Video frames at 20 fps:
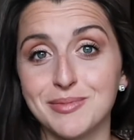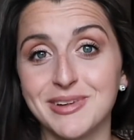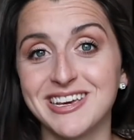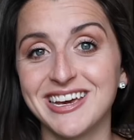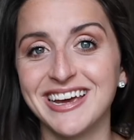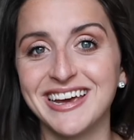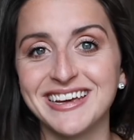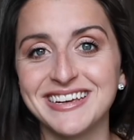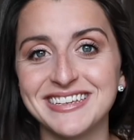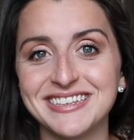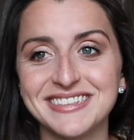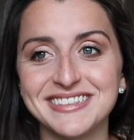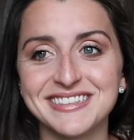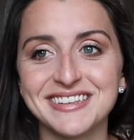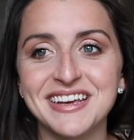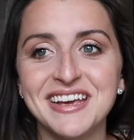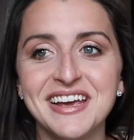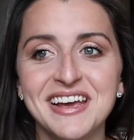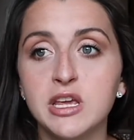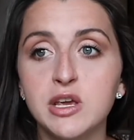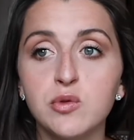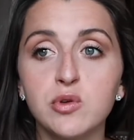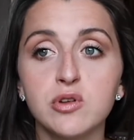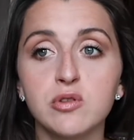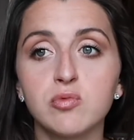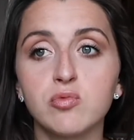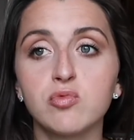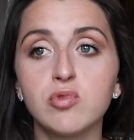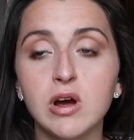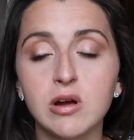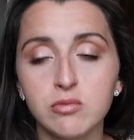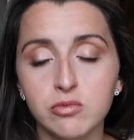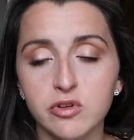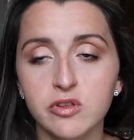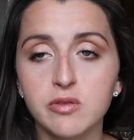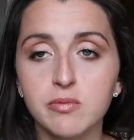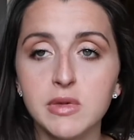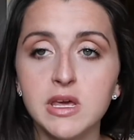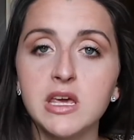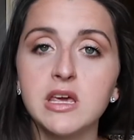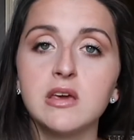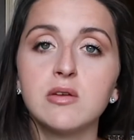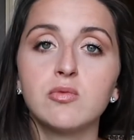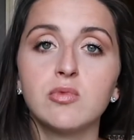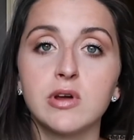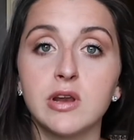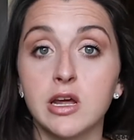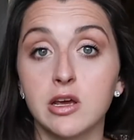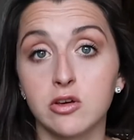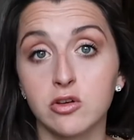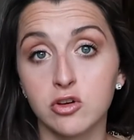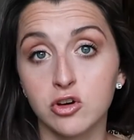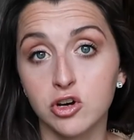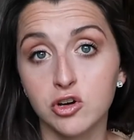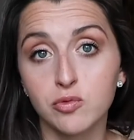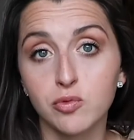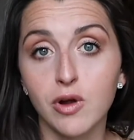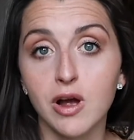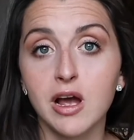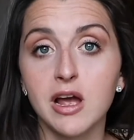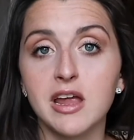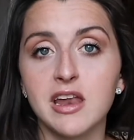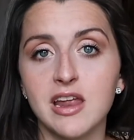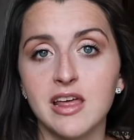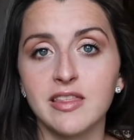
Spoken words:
because he would run with me when I could run,